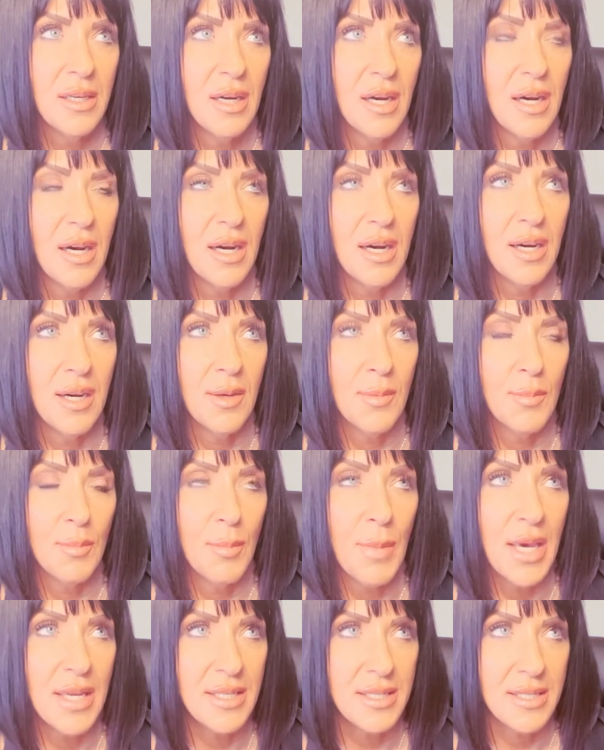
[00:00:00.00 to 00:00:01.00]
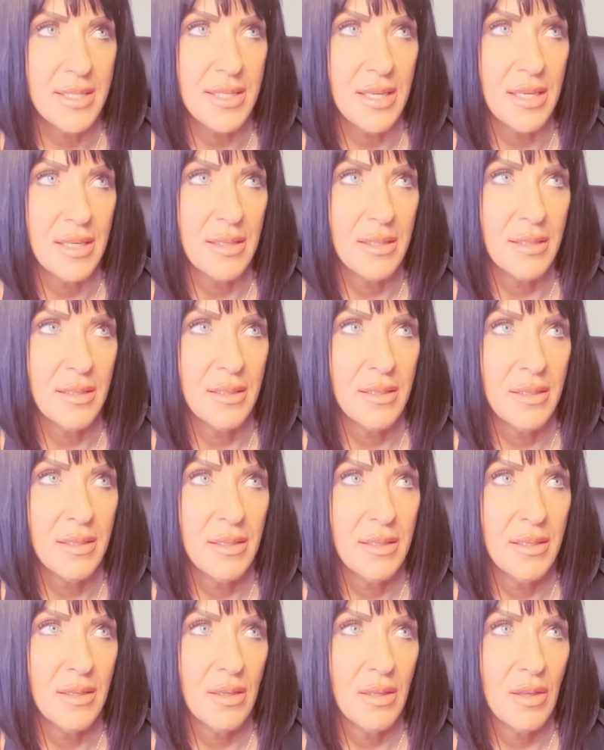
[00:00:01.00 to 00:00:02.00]
uh, medicine
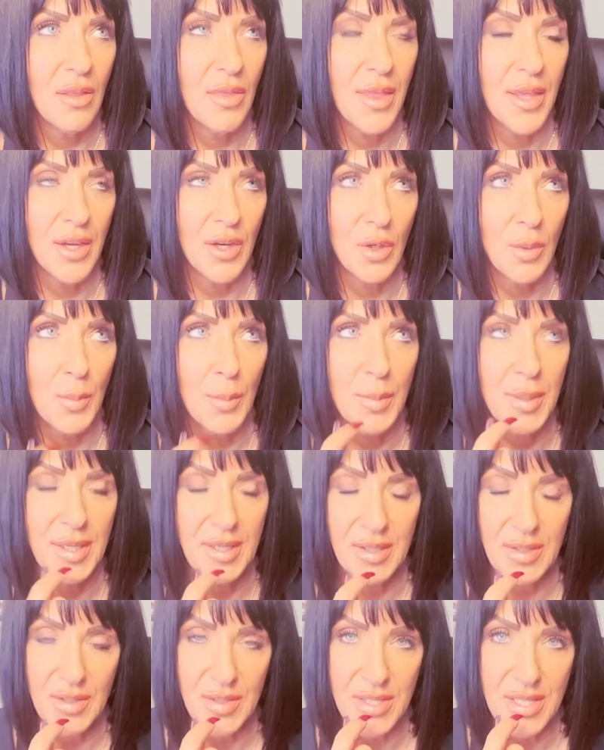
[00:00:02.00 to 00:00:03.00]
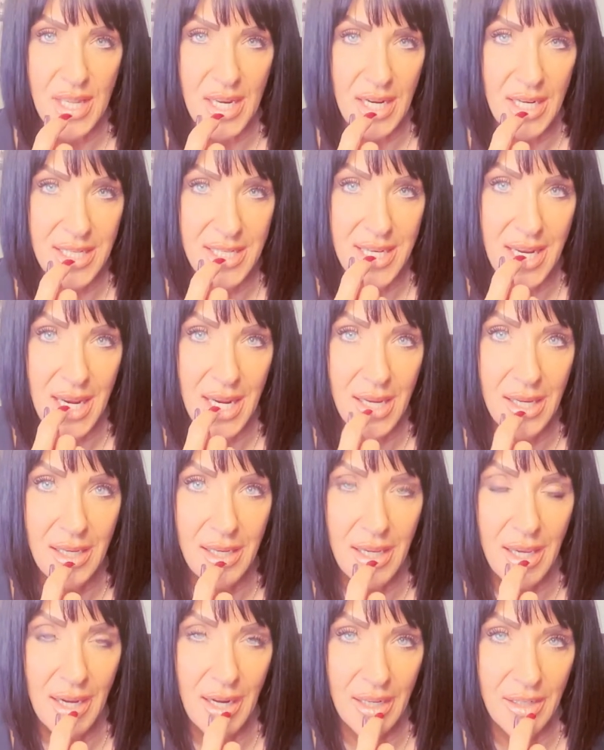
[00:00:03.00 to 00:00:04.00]
they're pills that I
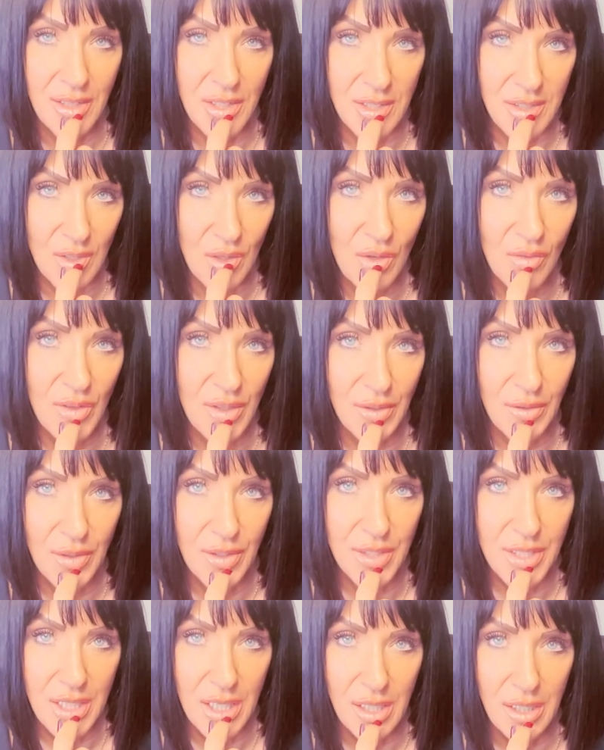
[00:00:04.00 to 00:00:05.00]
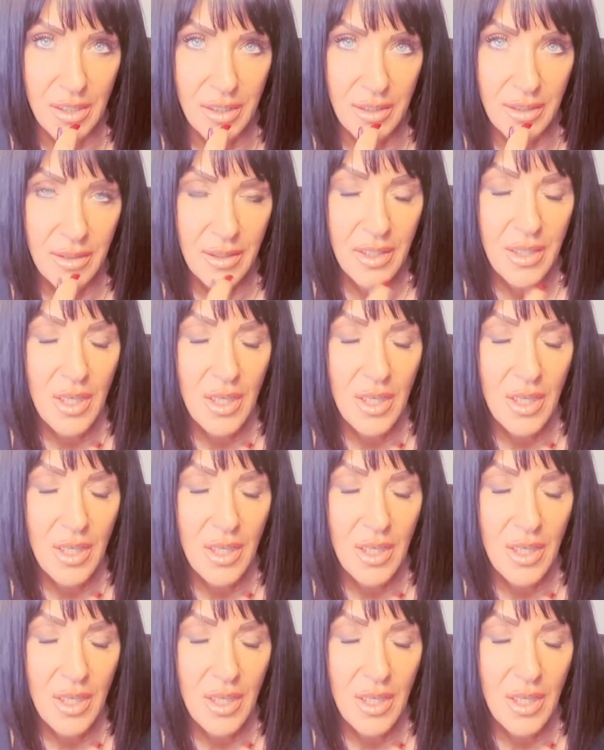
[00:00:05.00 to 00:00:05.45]
take and I dissolve under the tongue.